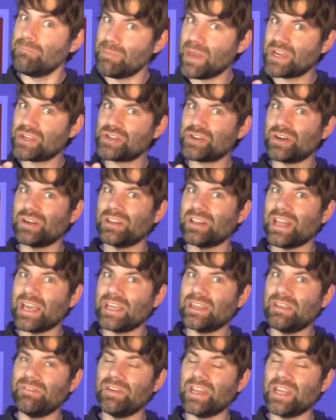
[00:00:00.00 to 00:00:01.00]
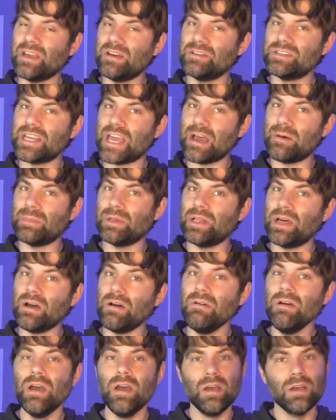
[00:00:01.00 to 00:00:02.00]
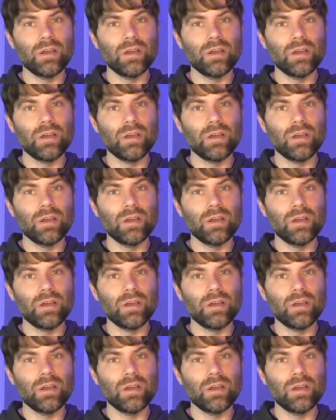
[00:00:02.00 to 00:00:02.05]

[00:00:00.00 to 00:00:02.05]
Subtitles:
make sure to like the video down below,